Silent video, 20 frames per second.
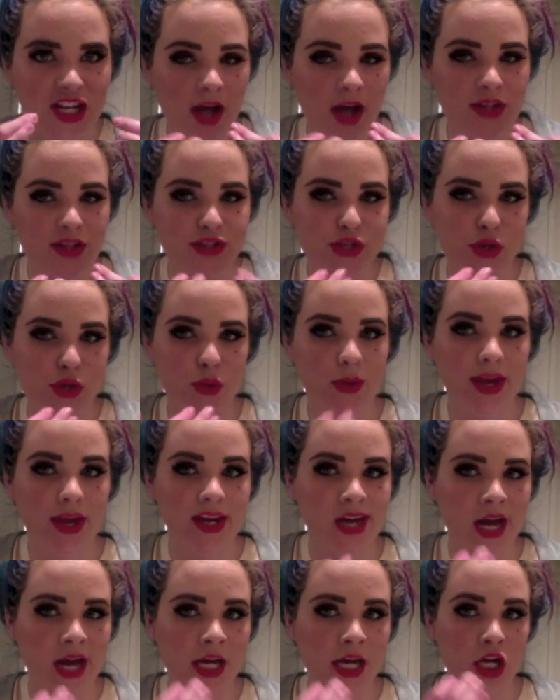so you can
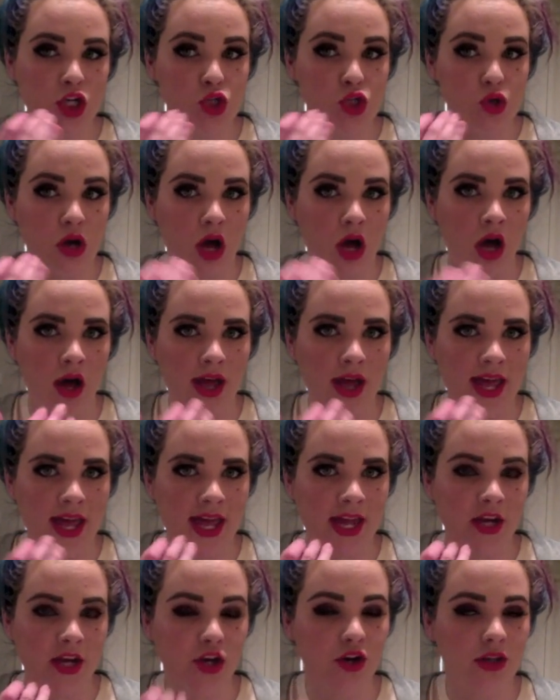kind of draw
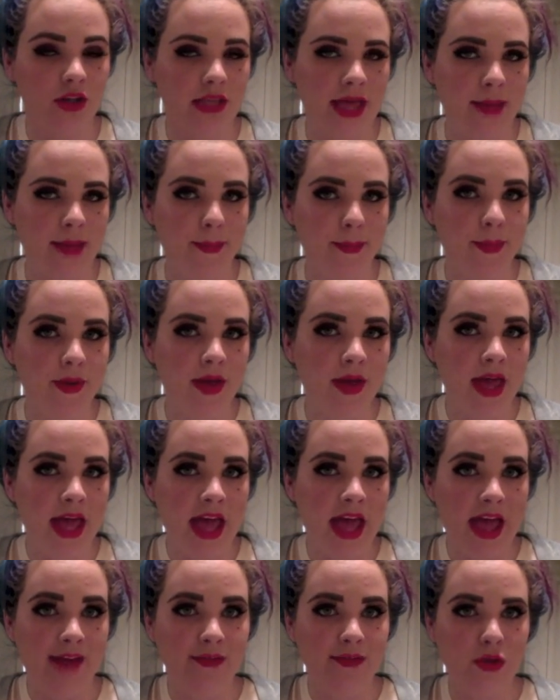in your lip
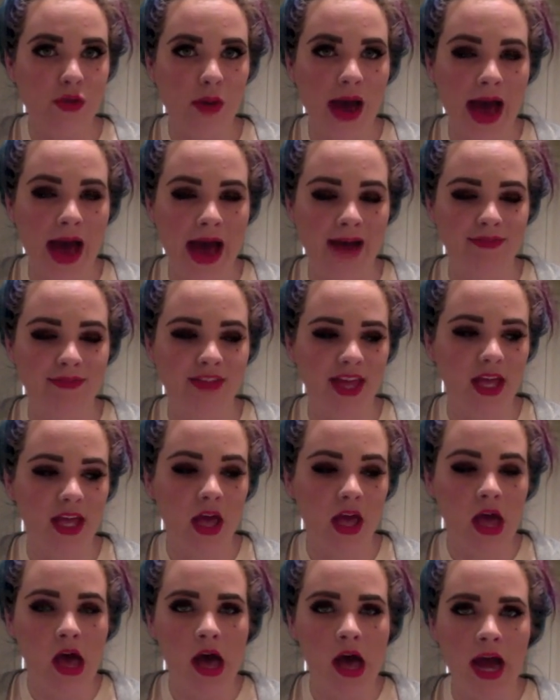if you have, like,
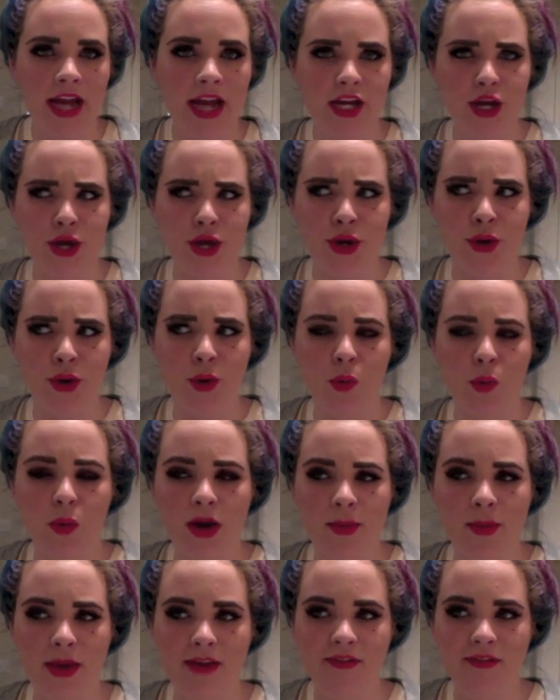I know one
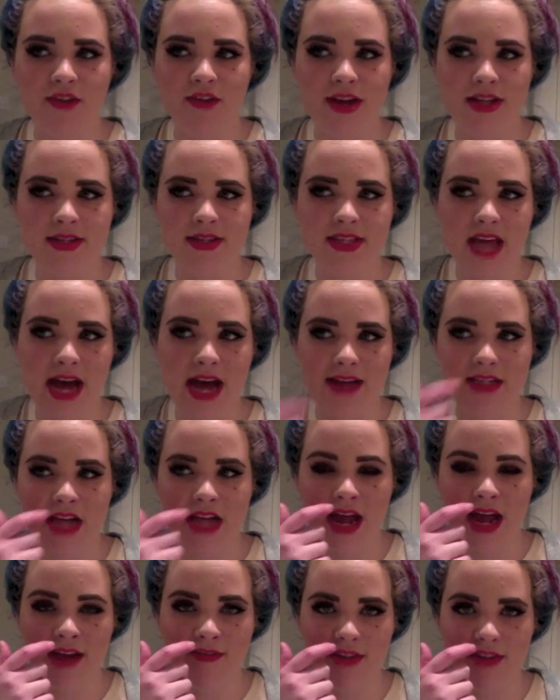of my friends has
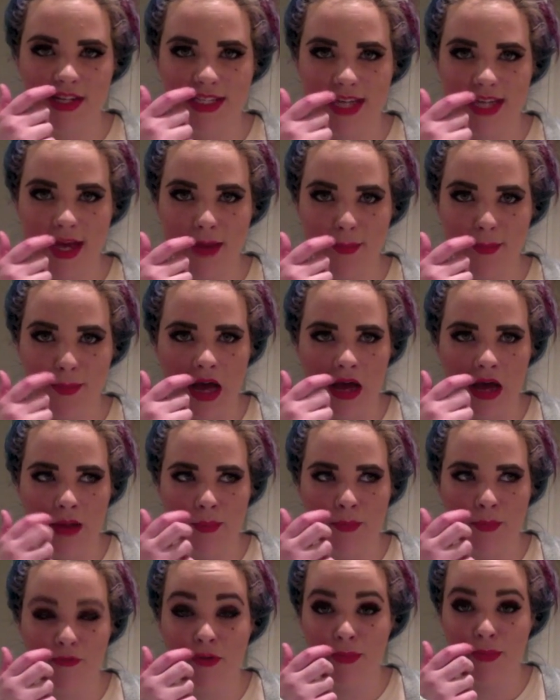kind of a dip
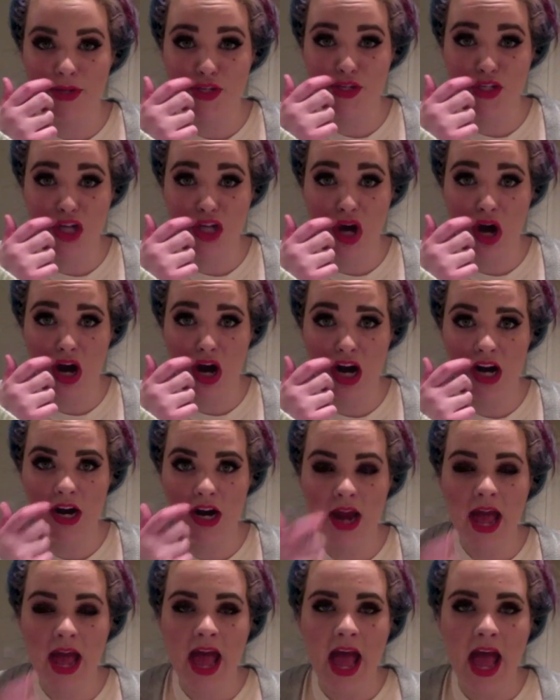from a scar,
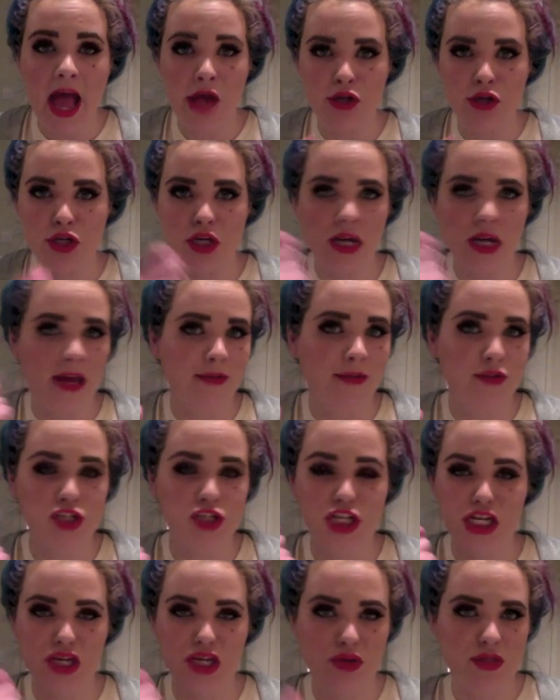and if
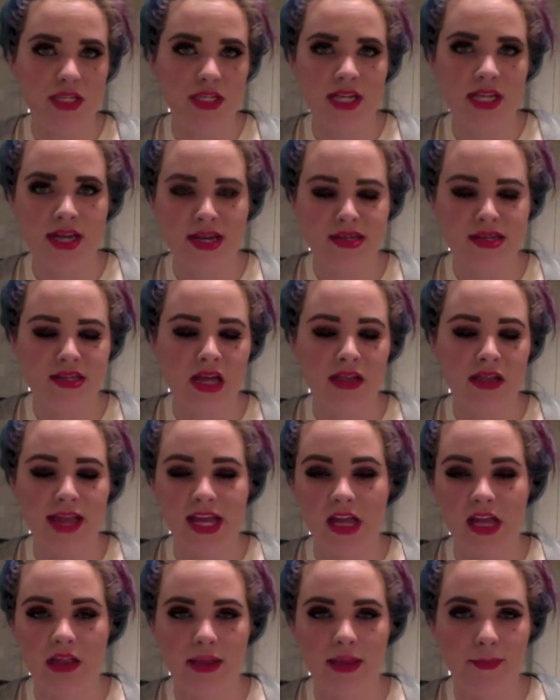she uses like
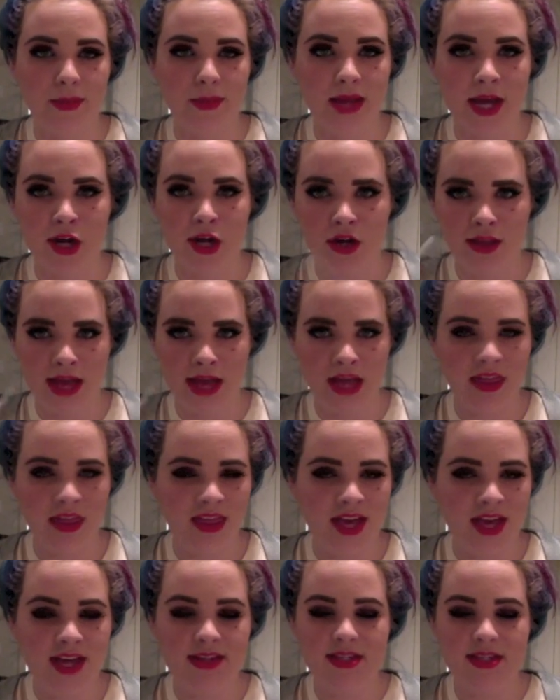a lip liner like
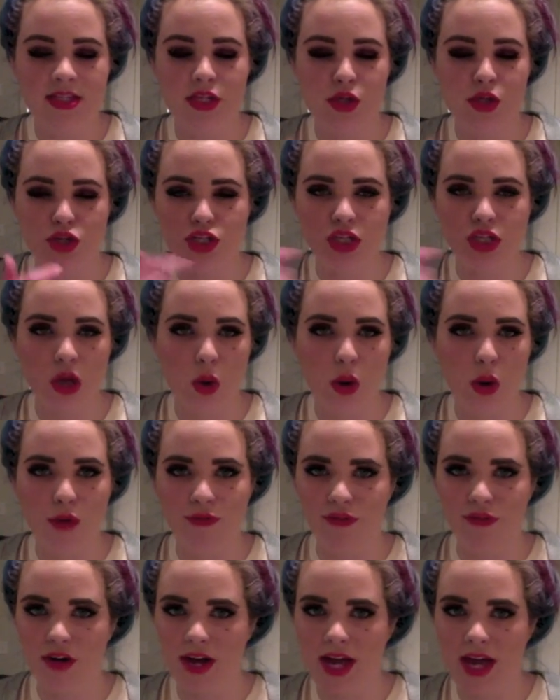this, you just go
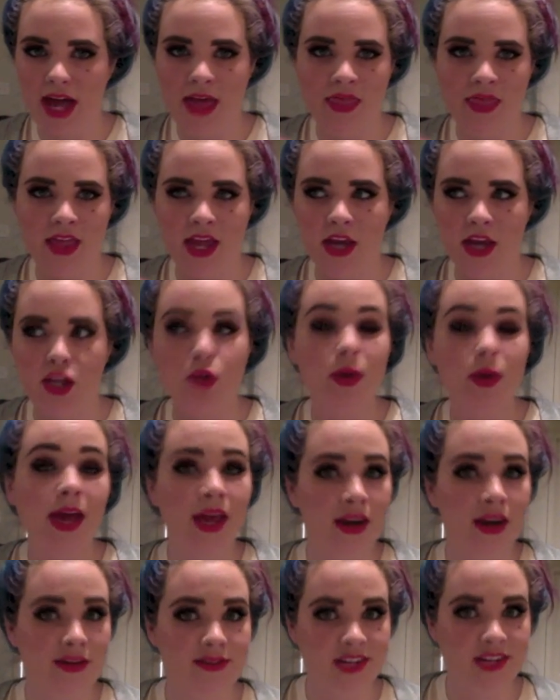over it and then you
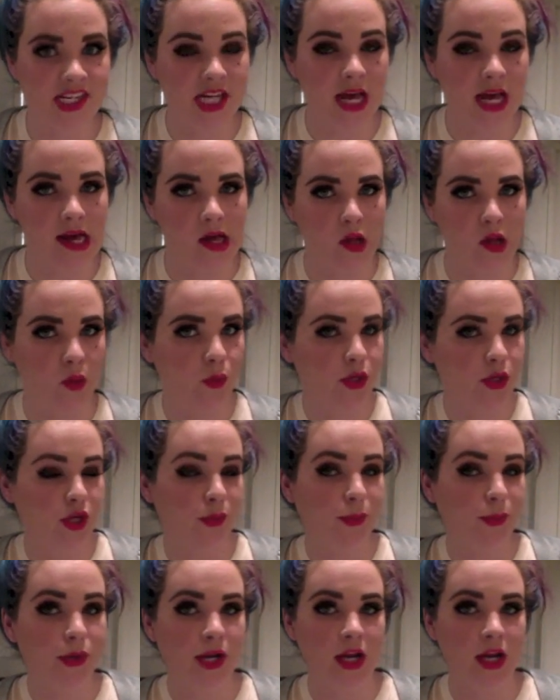can't even tell when
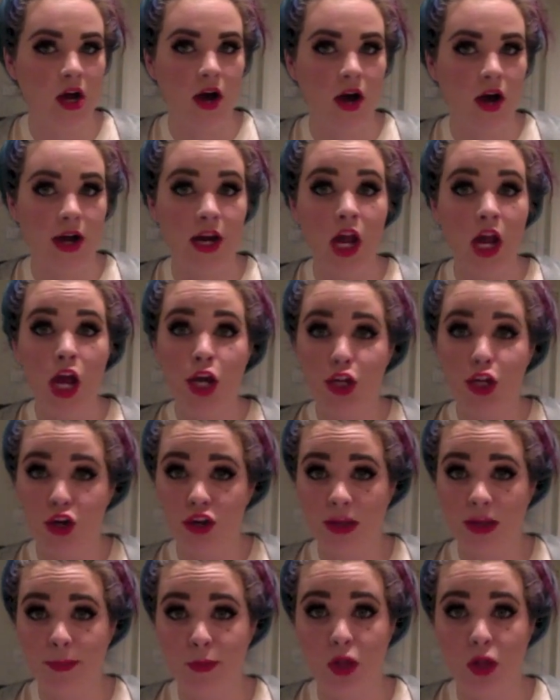you're putting on your
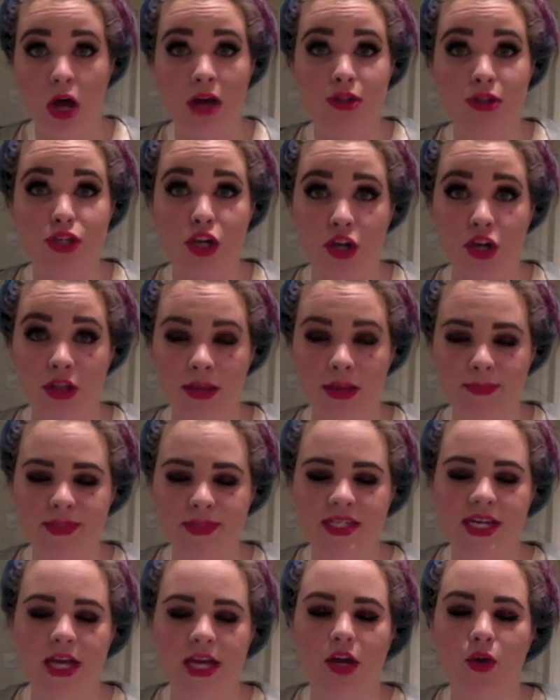lip gloss or your
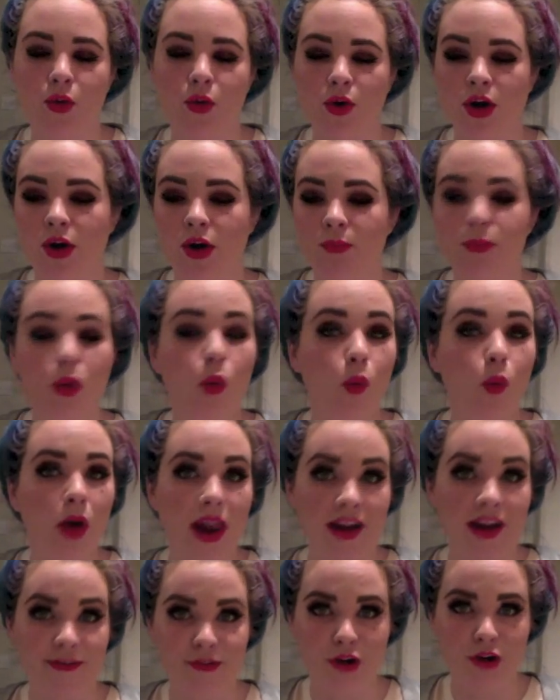lipstick or
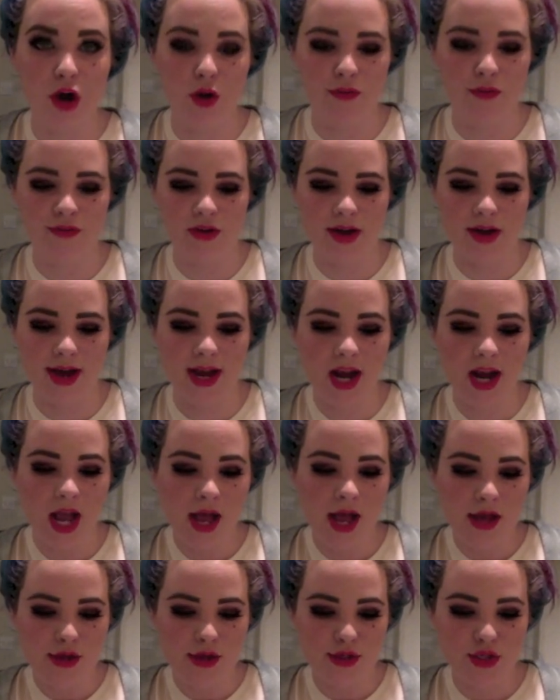whatever over it.
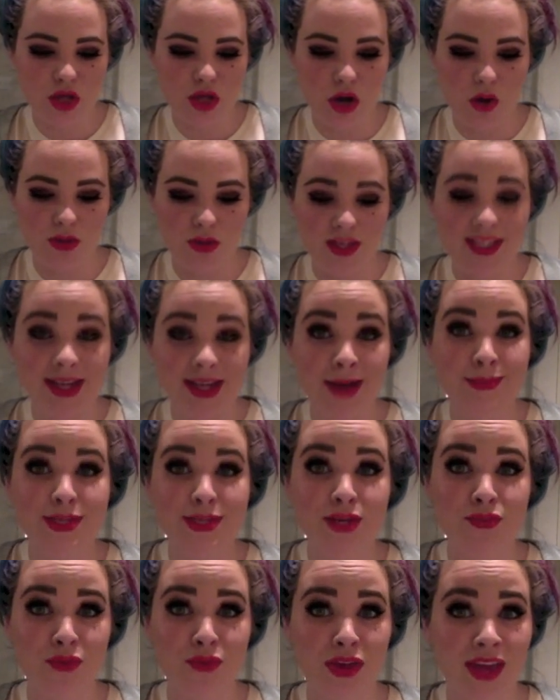So this comes
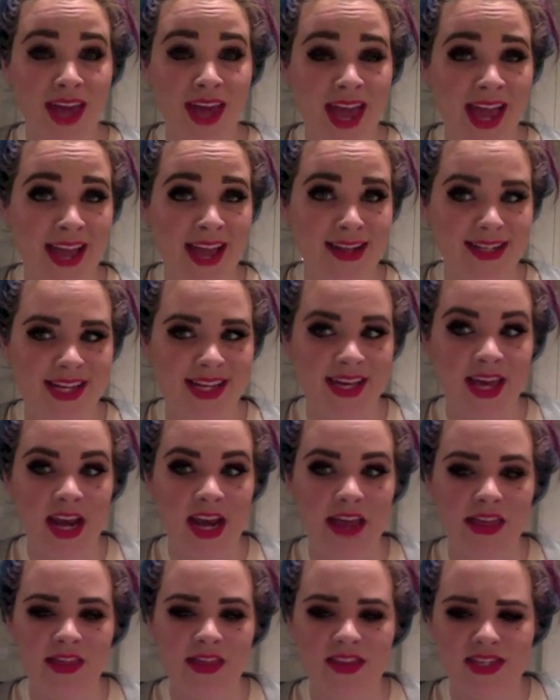in really handy, and I
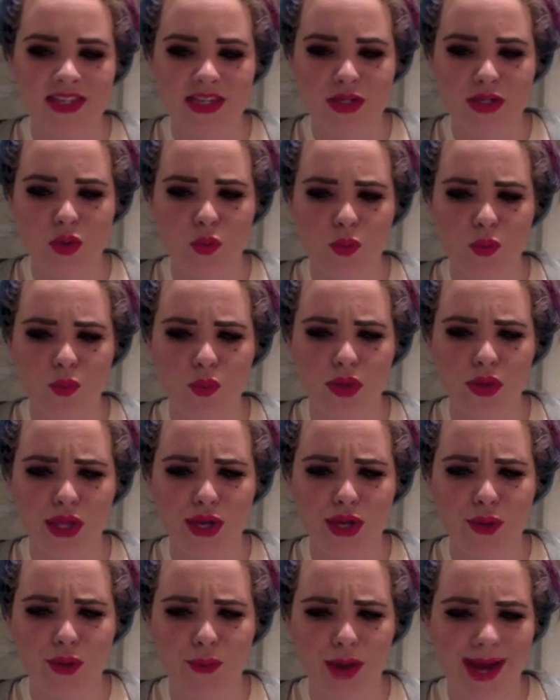think this is a really
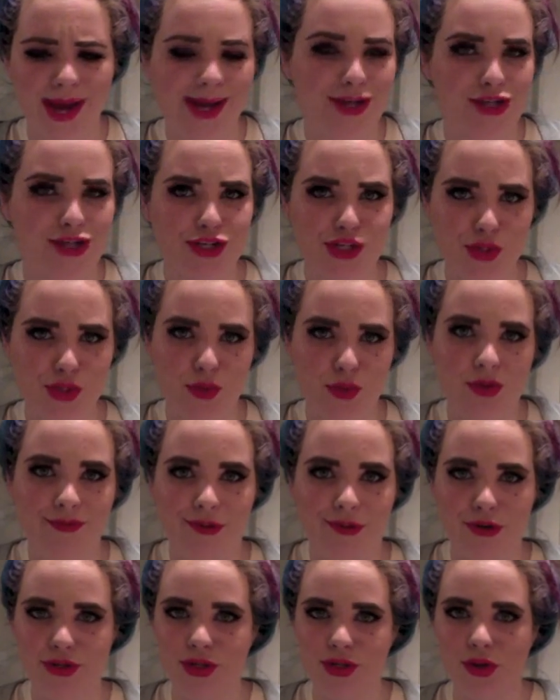great just
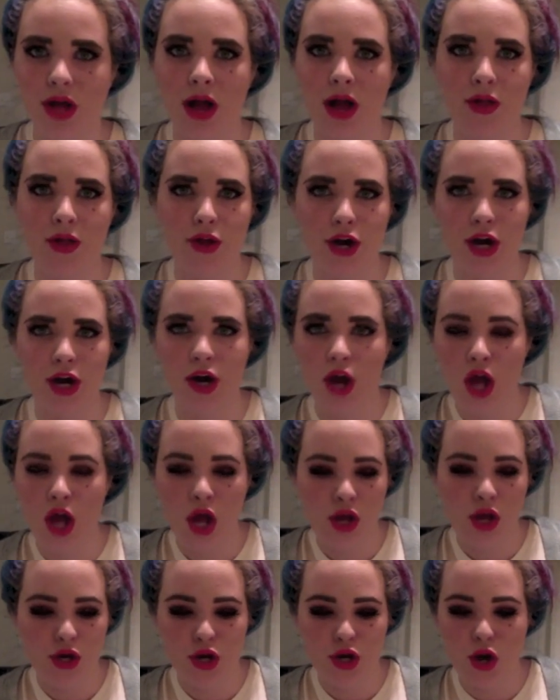universal color
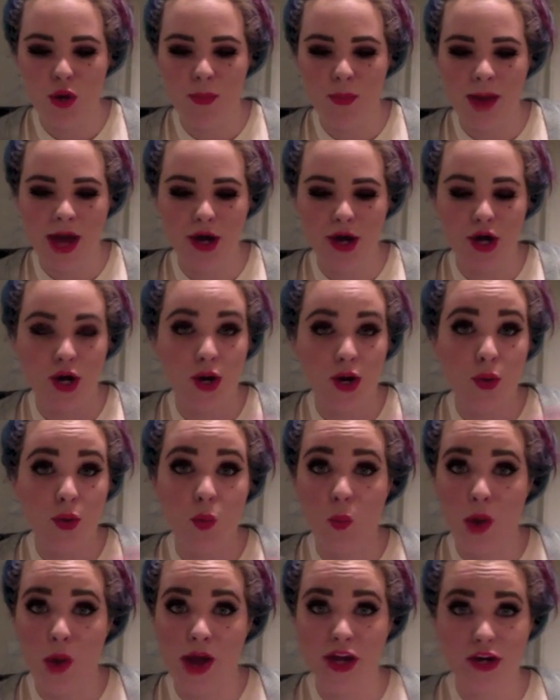no matter
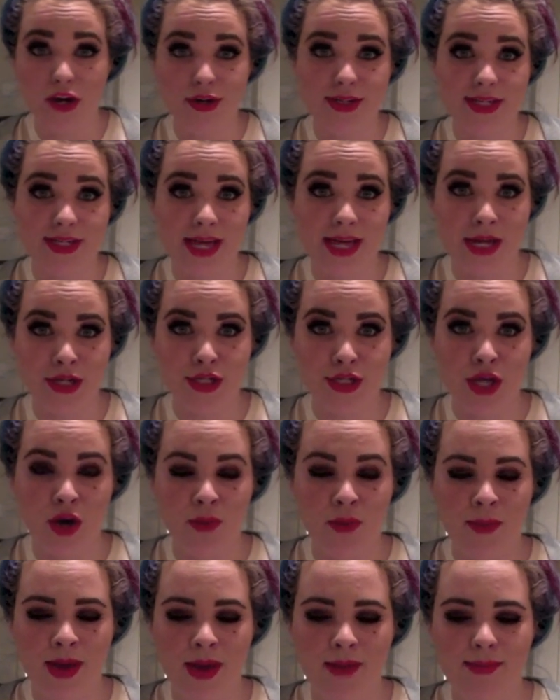what your skin
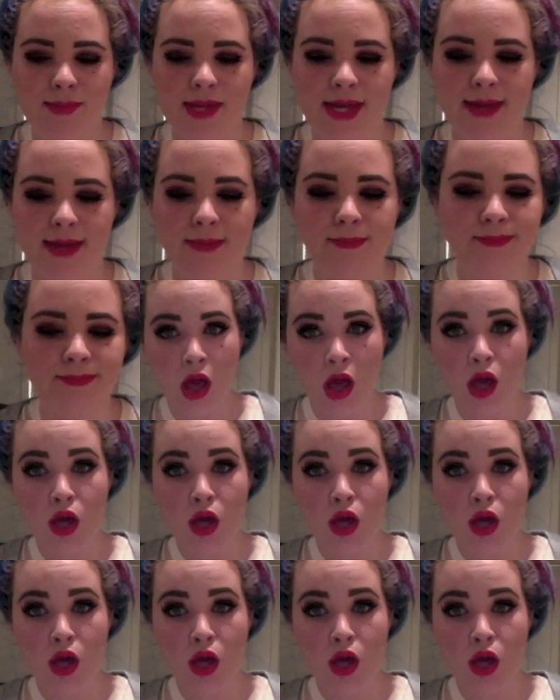tone may be.